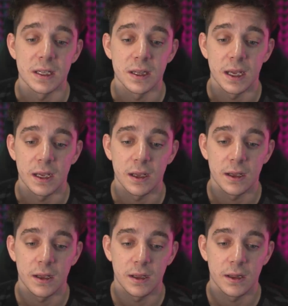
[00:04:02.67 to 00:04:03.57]
Like,
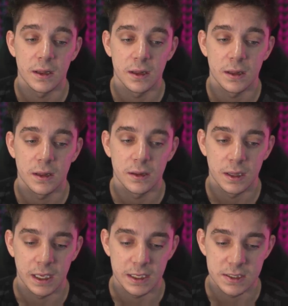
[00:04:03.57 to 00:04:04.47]

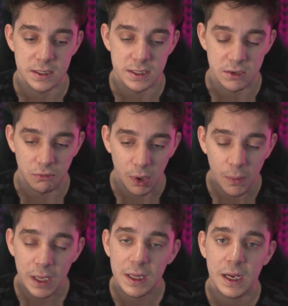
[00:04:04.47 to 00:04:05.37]
like it's it's
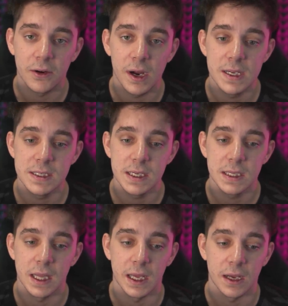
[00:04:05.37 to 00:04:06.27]
growing like crazy.
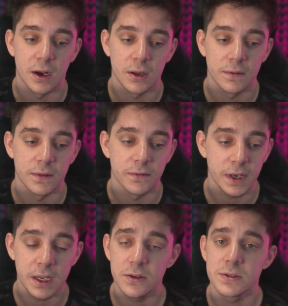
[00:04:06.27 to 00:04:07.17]
Like, all of the
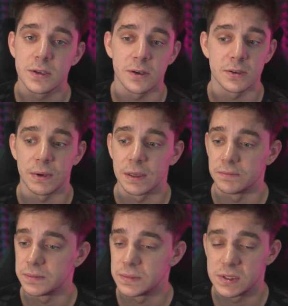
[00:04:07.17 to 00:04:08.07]
videos are doing
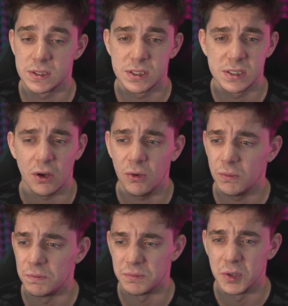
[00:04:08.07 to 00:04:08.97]
so
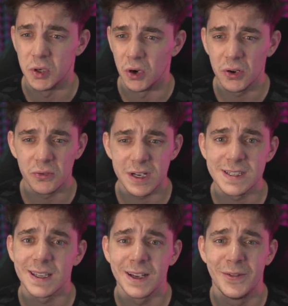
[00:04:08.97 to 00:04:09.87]
good
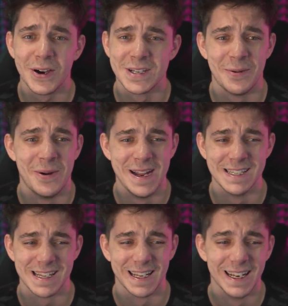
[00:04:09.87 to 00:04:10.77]
recently for some
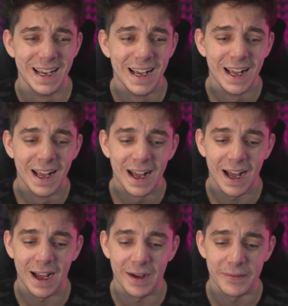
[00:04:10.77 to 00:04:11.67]
reason.
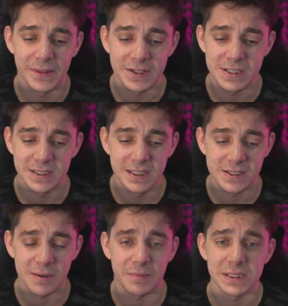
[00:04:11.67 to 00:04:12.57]
Um, there's
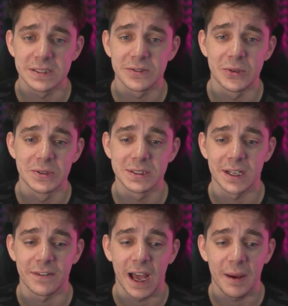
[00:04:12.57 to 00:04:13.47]
there's a bunch of cool
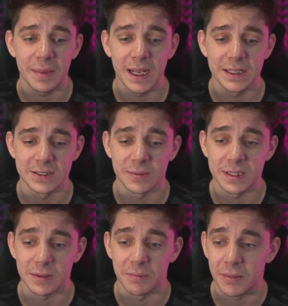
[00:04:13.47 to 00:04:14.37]
stuff happening. There's a
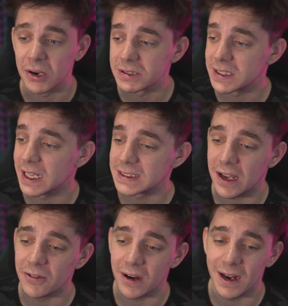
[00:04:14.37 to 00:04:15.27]
bunch of merch that's
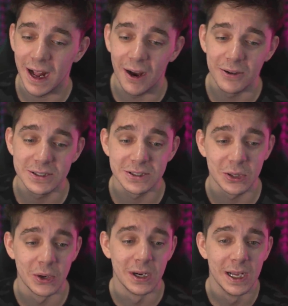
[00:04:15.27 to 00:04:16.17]
out right now, which is
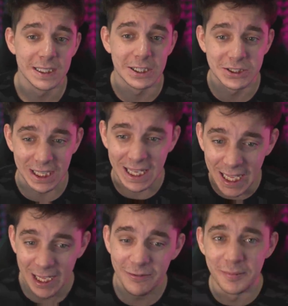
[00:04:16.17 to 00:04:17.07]
cool. There's the
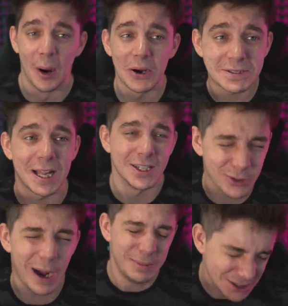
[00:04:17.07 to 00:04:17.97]
Eef merch that
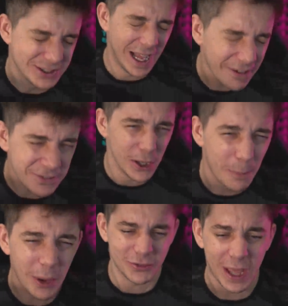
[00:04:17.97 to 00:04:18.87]
dropped today for the
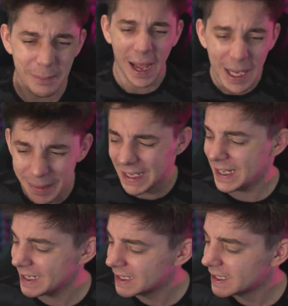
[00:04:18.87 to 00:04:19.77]
birthday
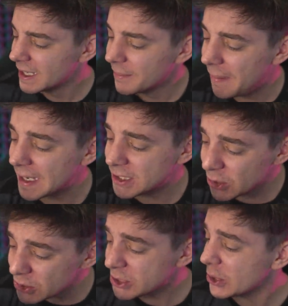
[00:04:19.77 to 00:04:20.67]
baby. My
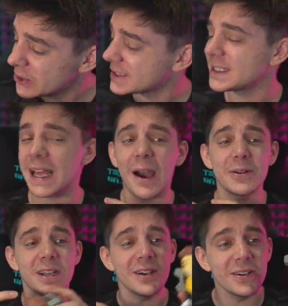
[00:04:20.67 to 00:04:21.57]
YouTooz is
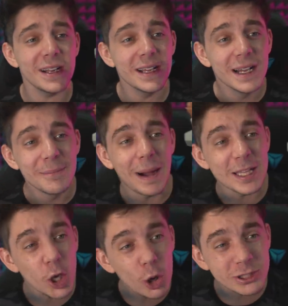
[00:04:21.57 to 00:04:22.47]
out, dude. My
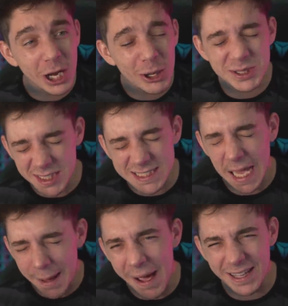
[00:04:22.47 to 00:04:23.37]
YouTooz just
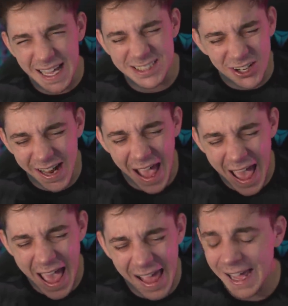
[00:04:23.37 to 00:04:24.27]
came out
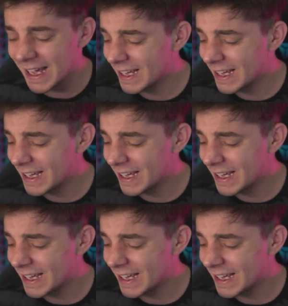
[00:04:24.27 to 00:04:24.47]
yesterday.